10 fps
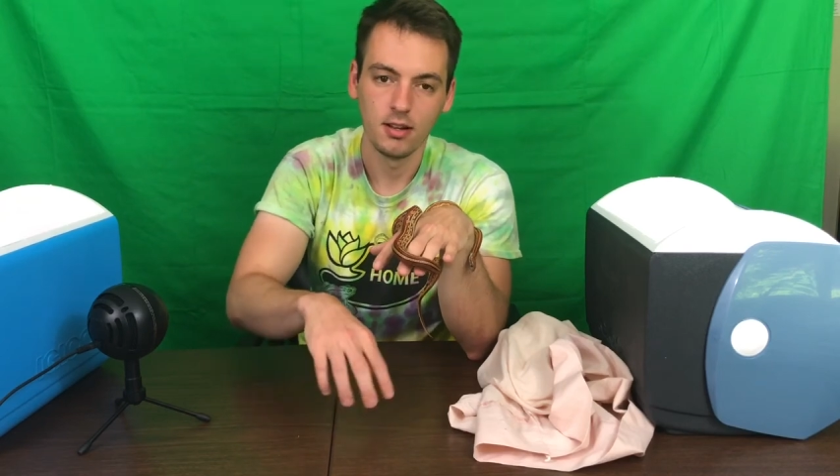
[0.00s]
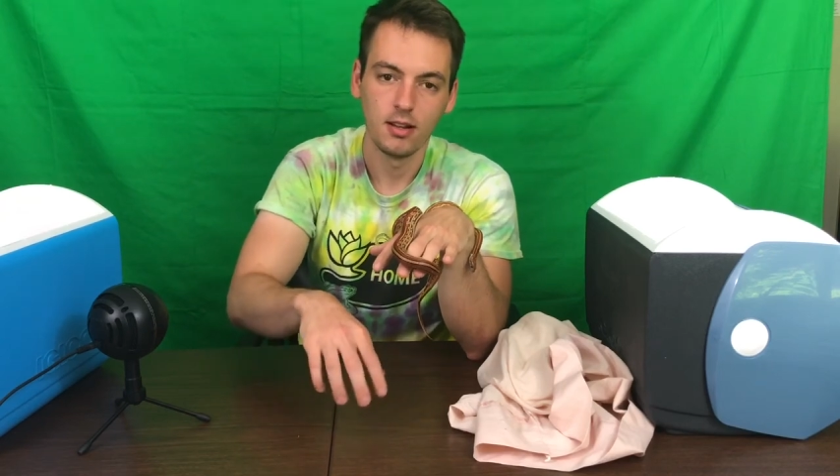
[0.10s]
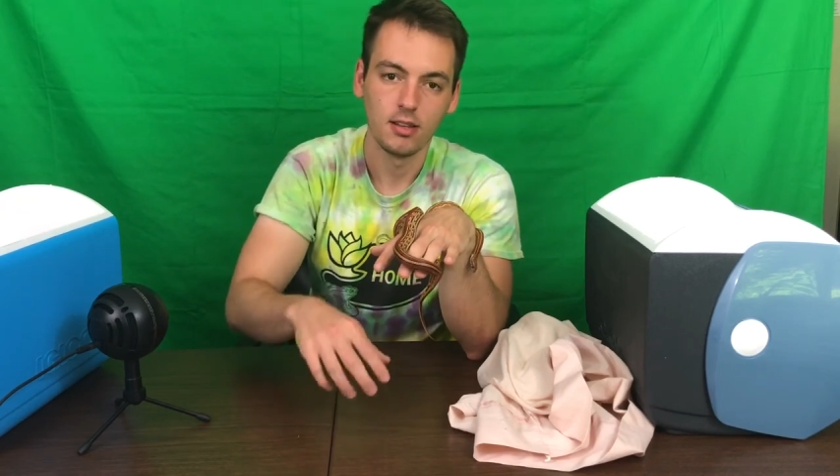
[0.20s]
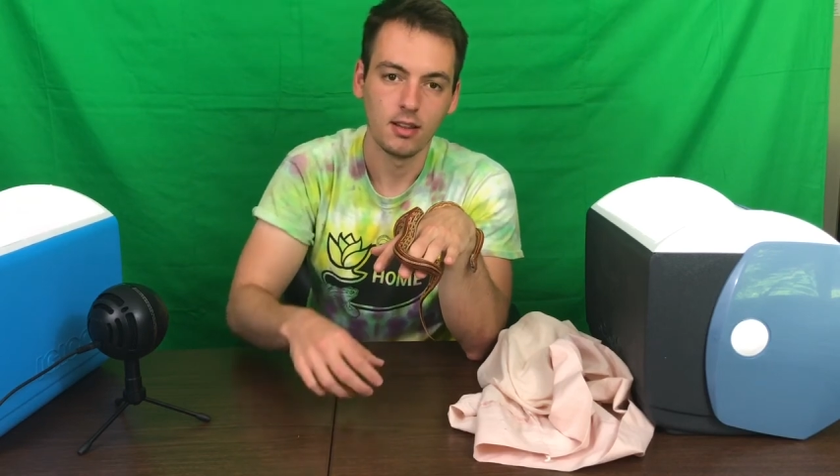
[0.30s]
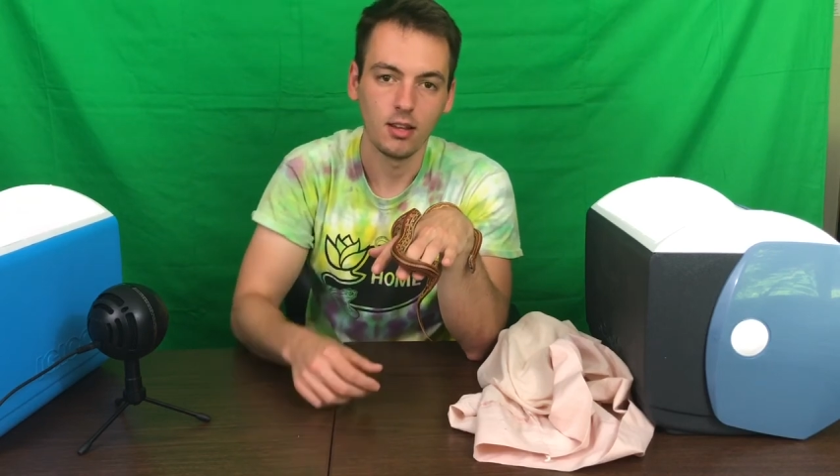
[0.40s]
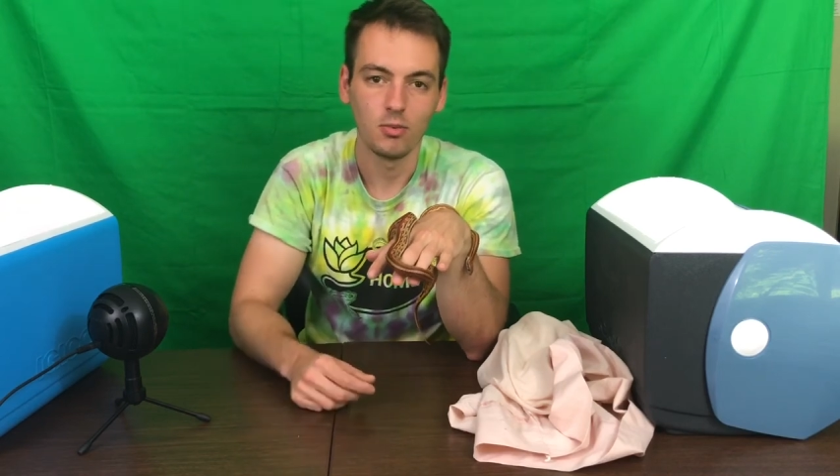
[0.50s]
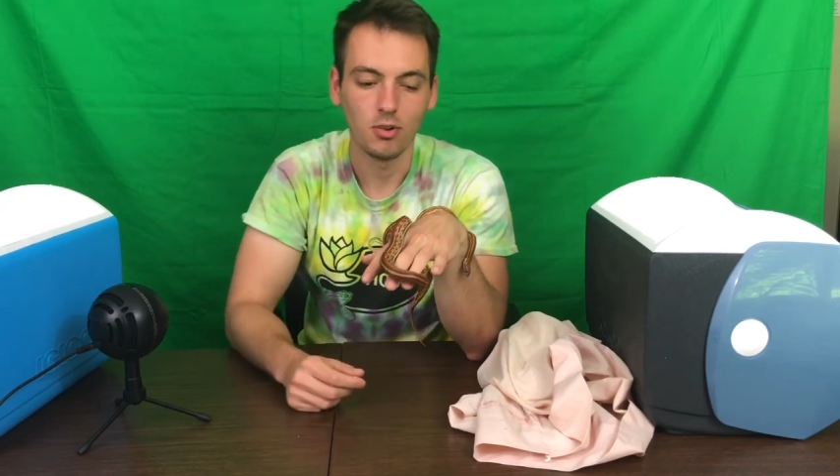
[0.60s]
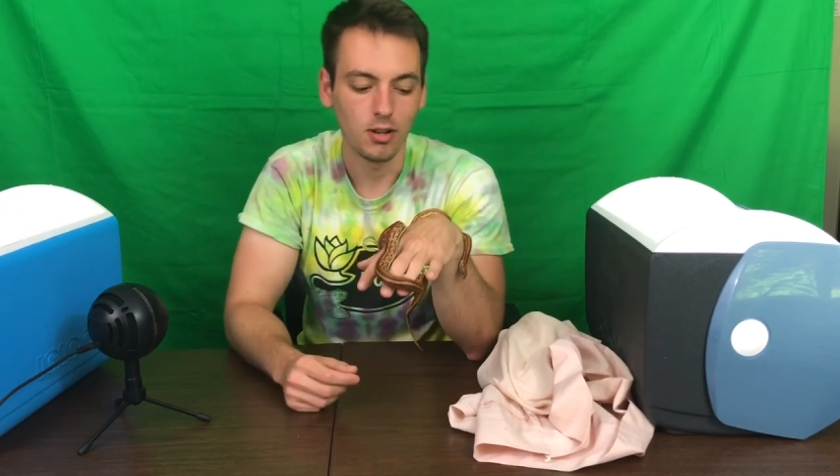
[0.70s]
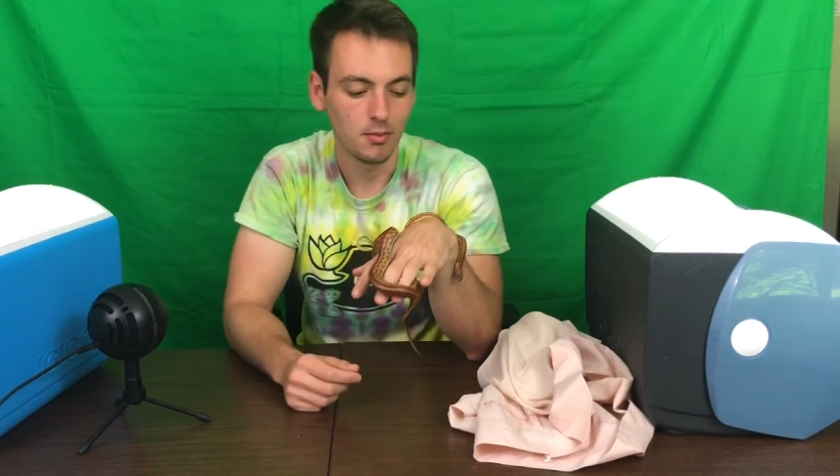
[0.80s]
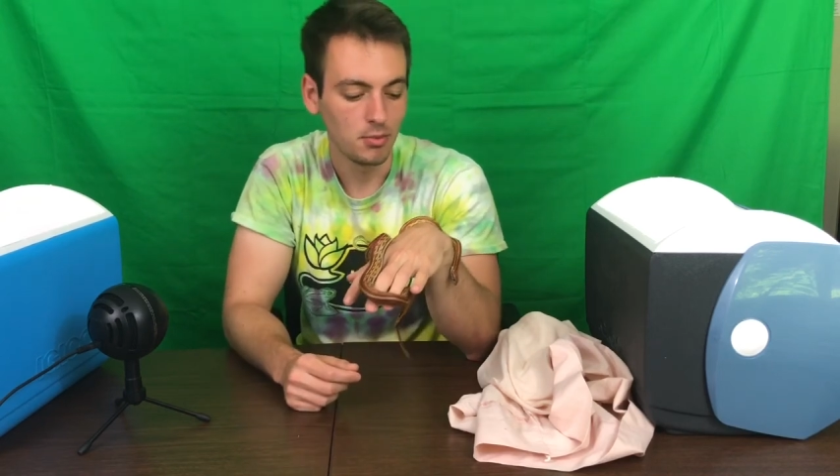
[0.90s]
that they
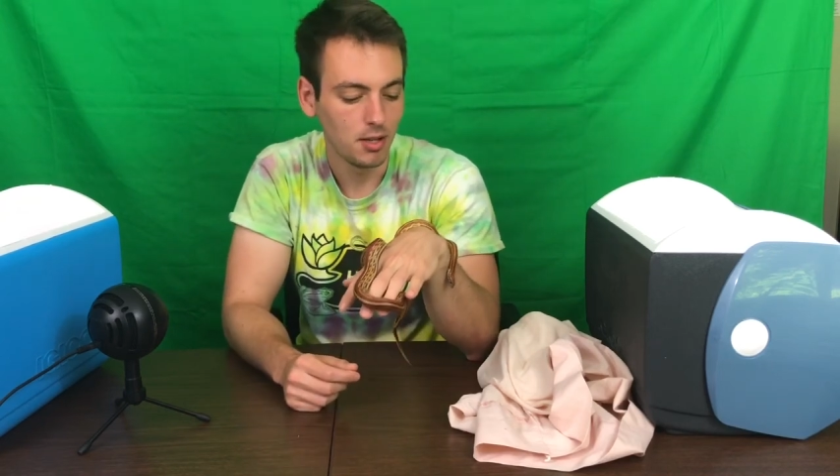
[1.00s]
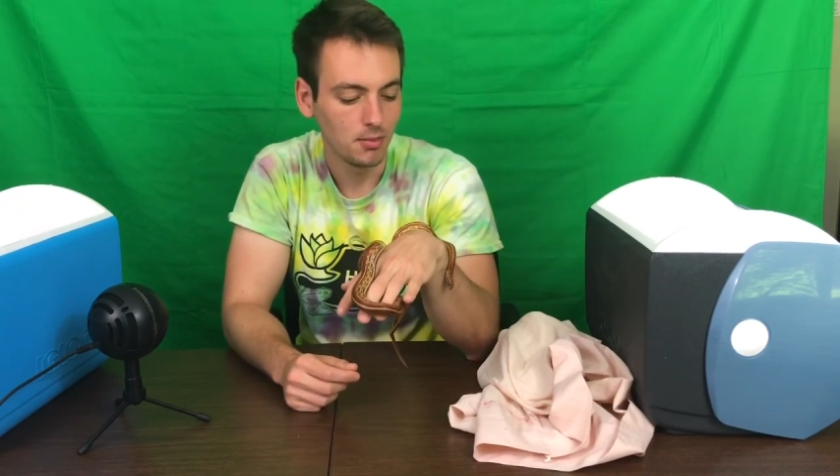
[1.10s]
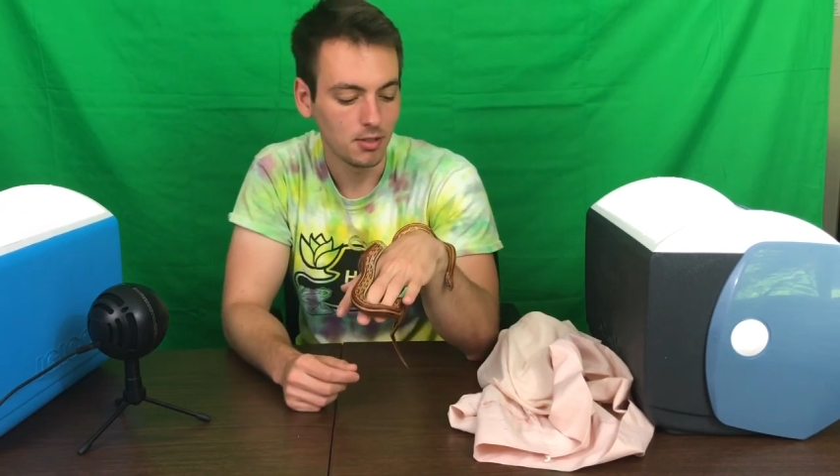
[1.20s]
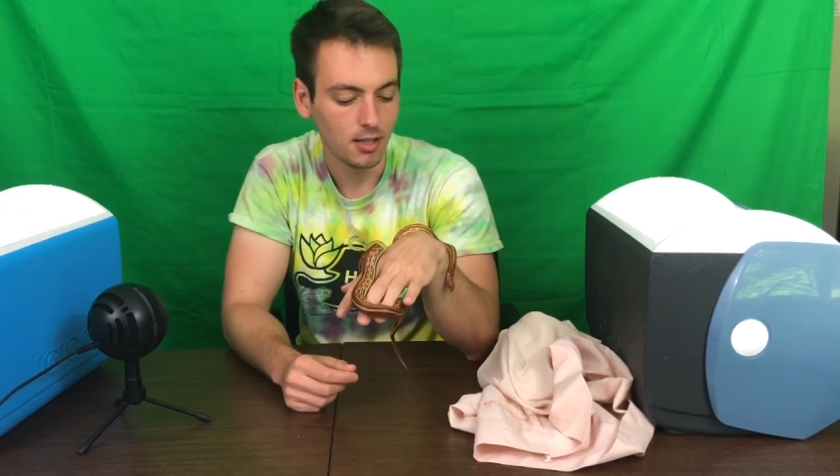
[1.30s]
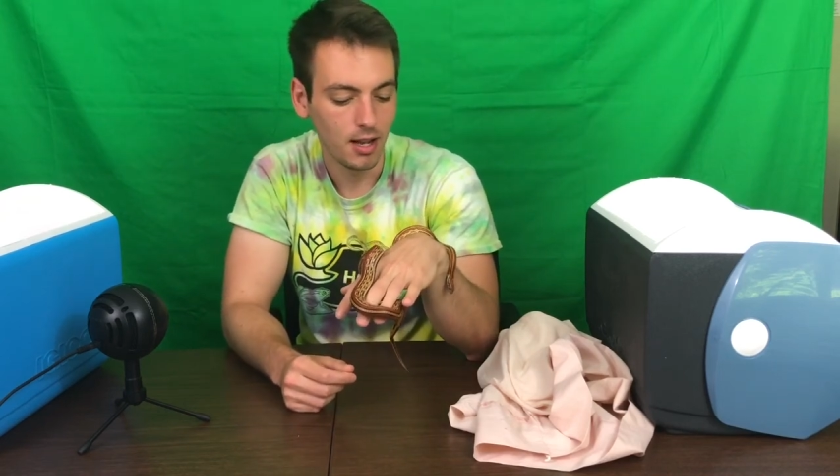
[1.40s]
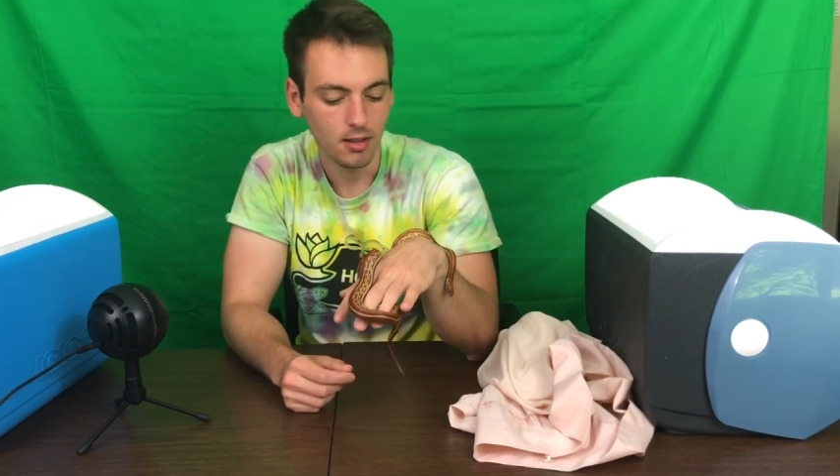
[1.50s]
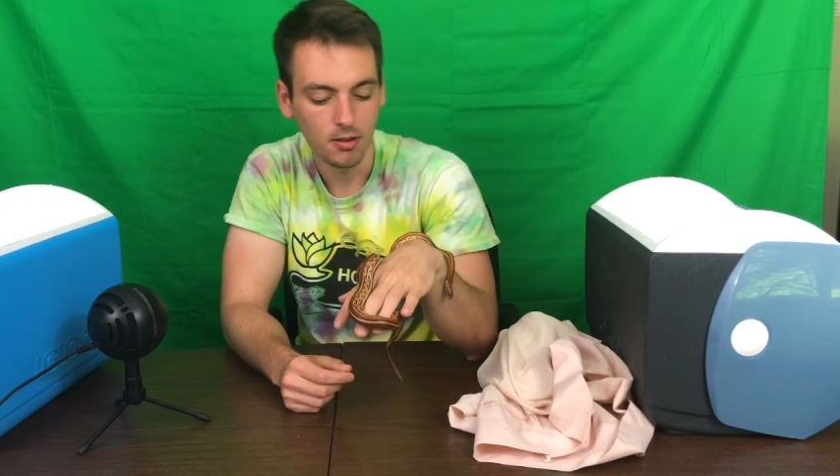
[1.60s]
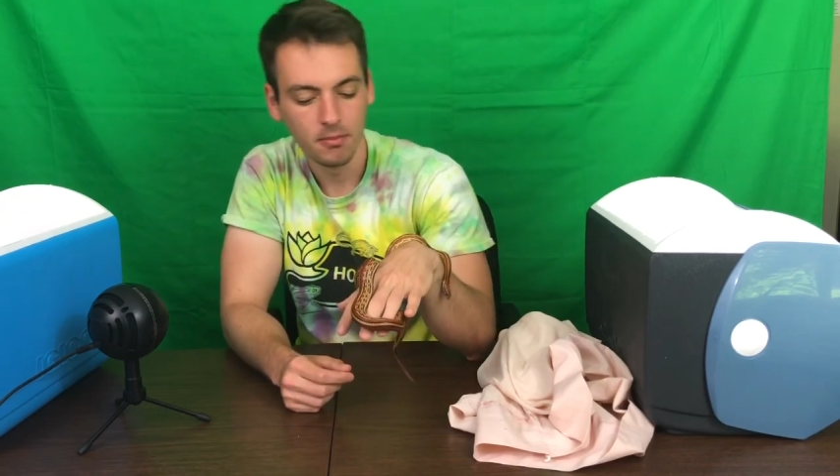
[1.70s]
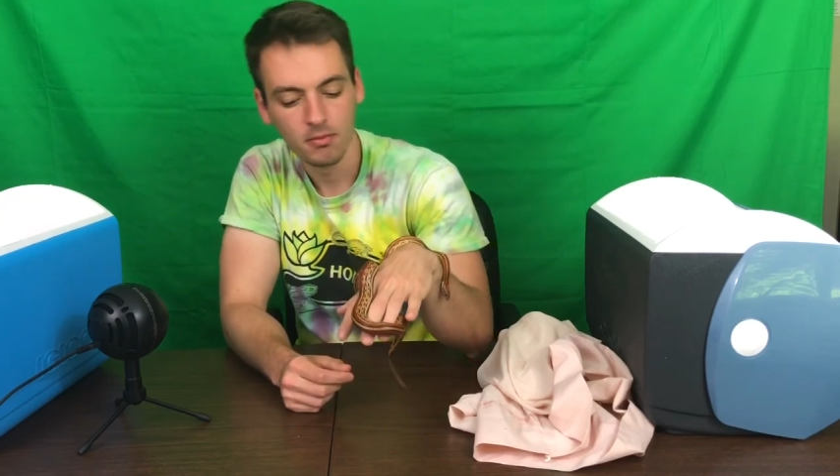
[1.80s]
want and breed them together